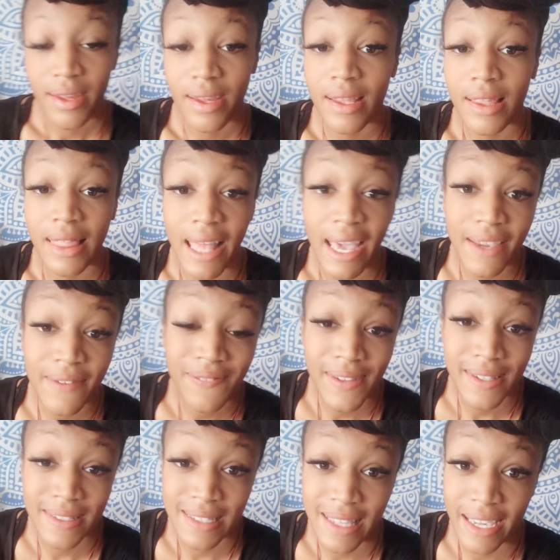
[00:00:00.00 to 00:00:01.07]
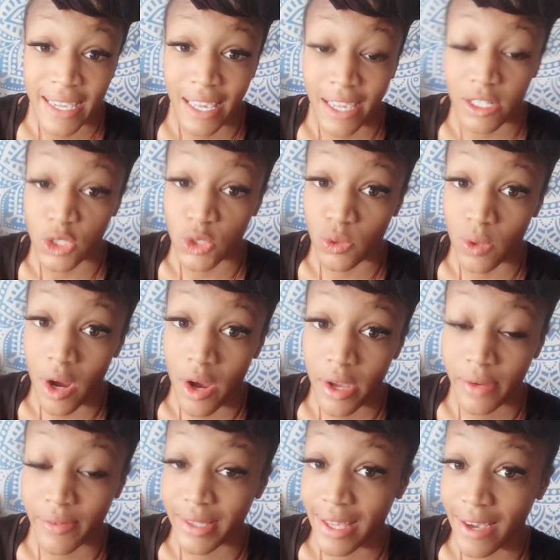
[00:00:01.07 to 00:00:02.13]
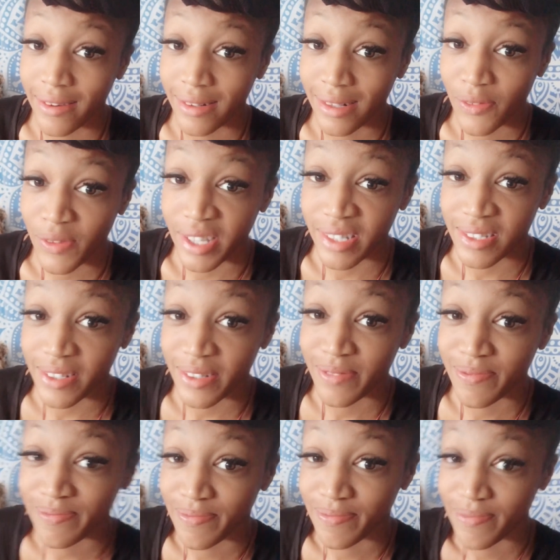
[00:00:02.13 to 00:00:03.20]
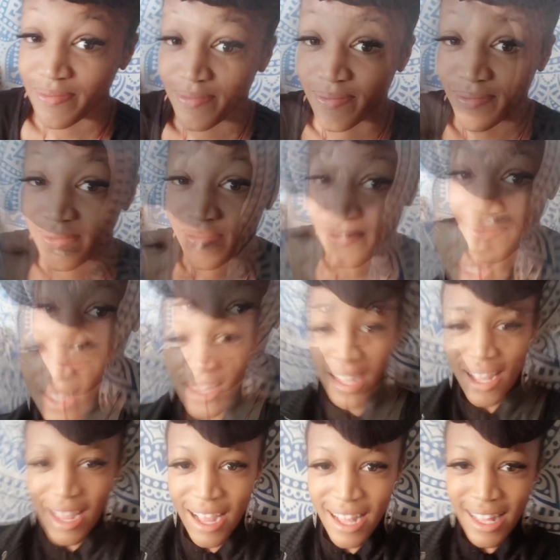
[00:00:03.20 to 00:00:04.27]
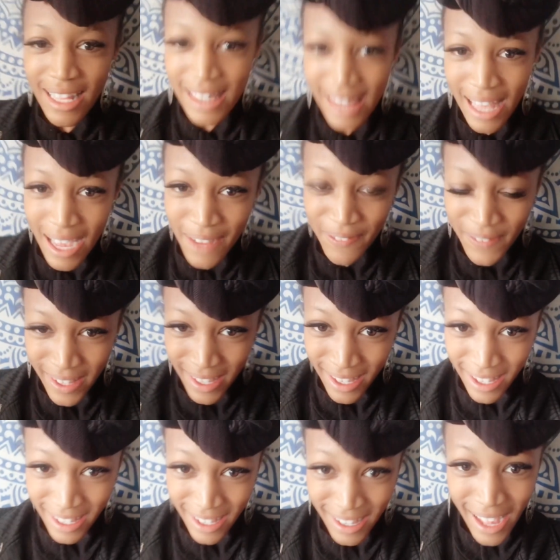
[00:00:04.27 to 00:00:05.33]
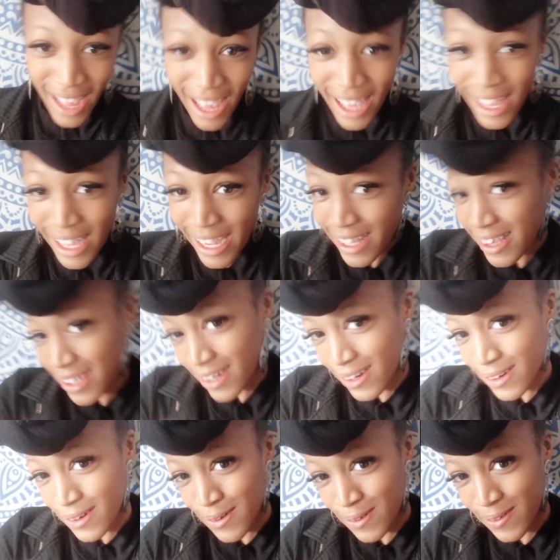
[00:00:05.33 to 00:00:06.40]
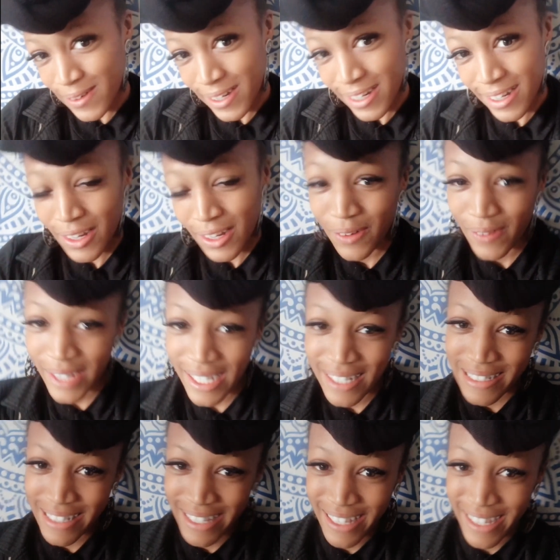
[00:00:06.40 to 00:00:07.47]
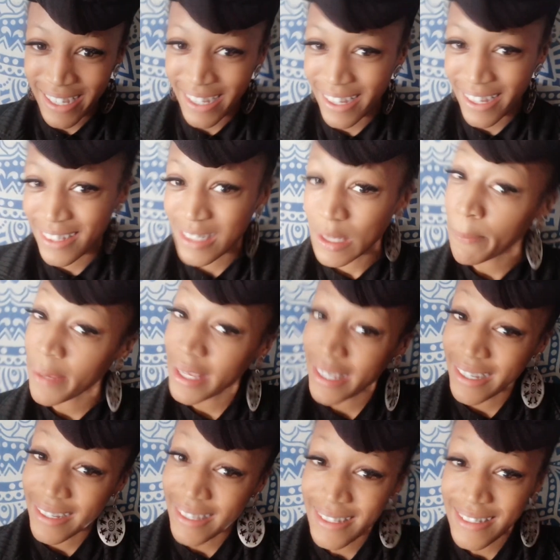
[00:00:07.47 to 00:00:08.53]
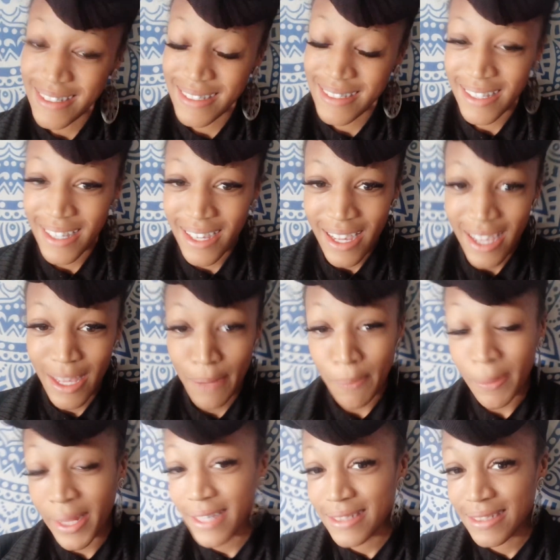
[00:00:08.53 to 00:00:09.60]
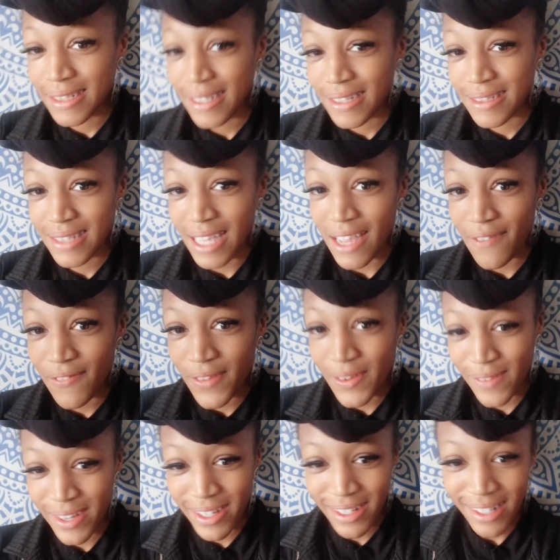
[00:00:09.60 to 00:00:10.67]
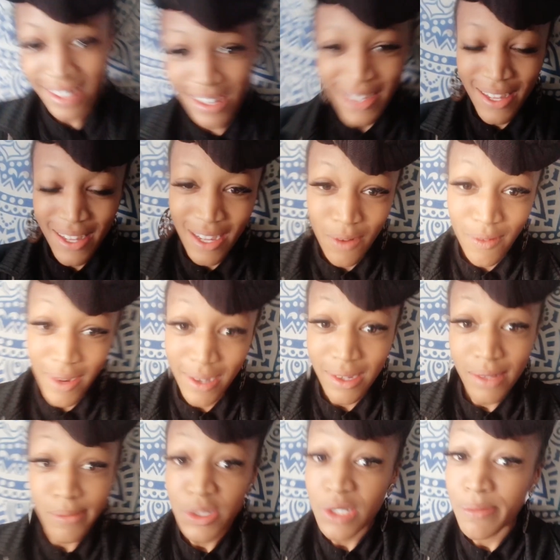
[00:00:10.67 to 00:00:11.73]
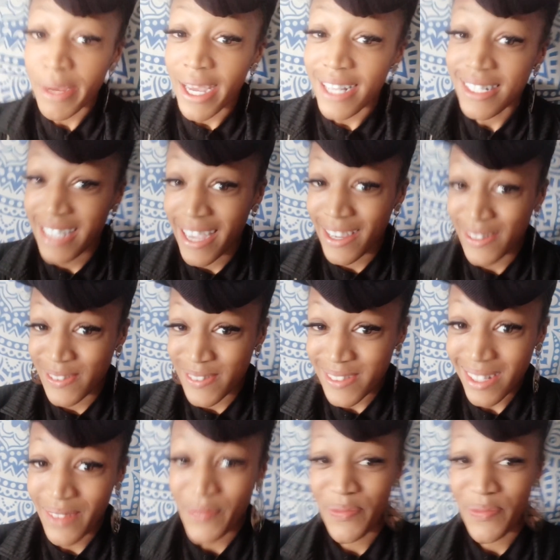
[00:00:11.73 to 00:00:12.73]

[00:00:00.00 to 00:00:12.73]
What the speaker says: Life is like a drawing without an eraser. Alafia, hello, greetings, peace, and blessings to everyone. Welcome to my channel.